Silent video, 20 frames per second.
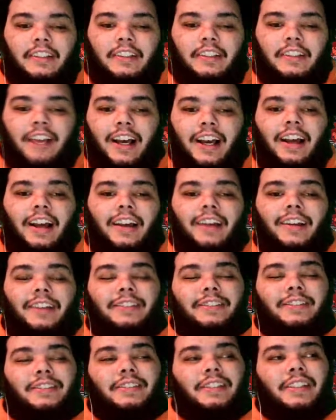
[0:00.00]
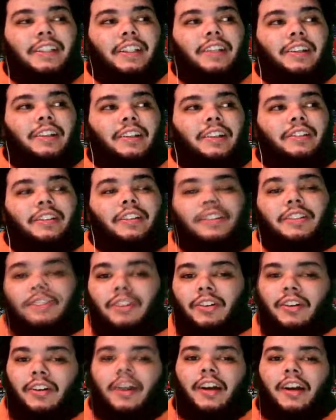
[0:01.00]
The highs to
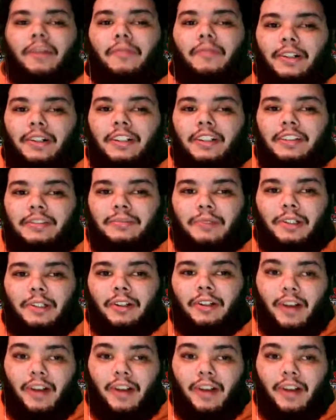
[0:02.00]
start out was, well,